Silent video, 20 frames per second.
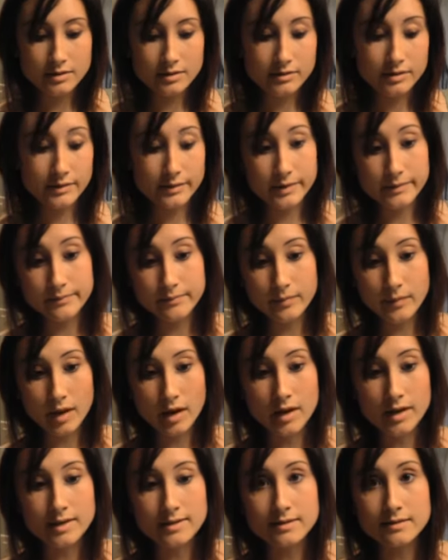So anyway,
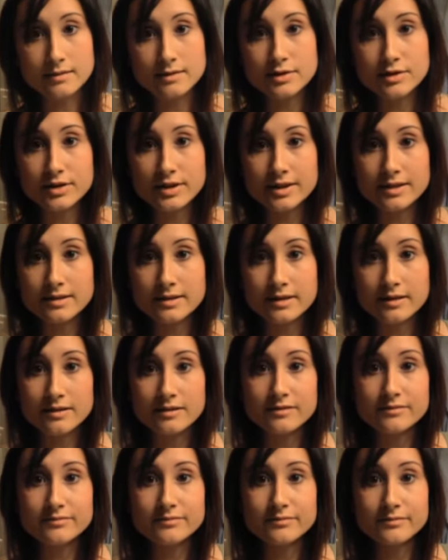I guess I'll see you guys
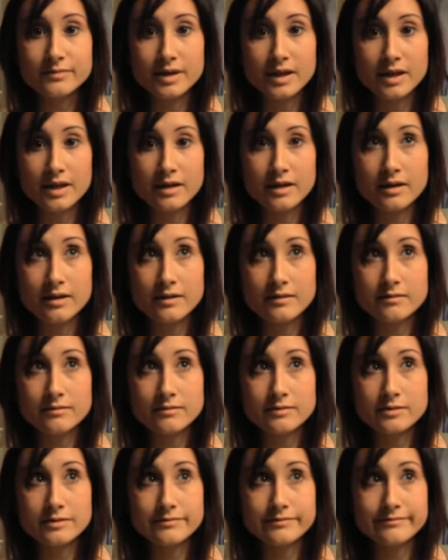later,
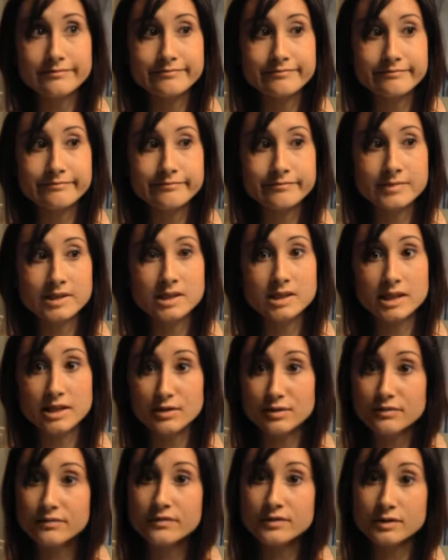and
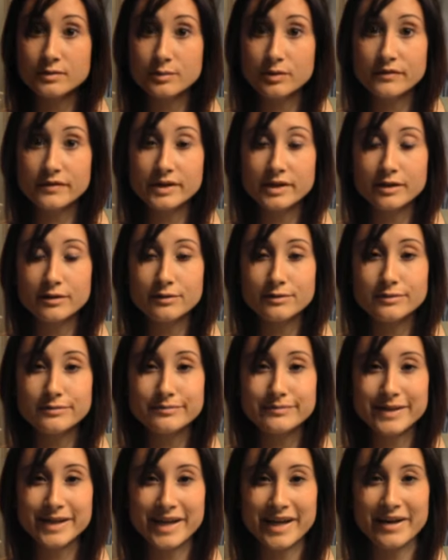stay tuned for some more videos.
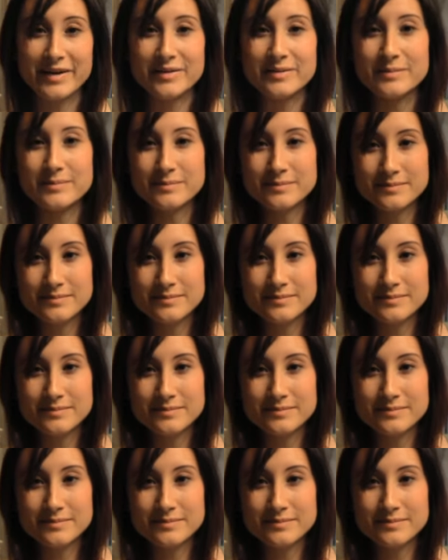Take care.